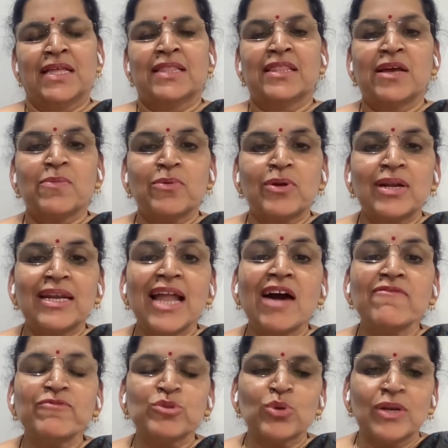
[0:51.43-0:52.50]
They would
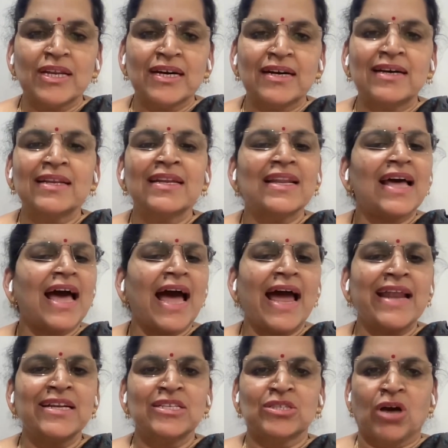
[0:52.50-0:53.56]
love to learn
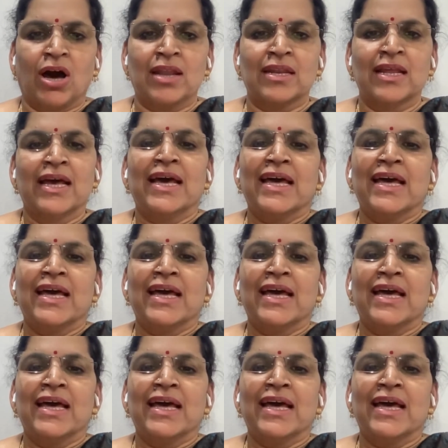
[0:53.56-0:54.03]
hands on.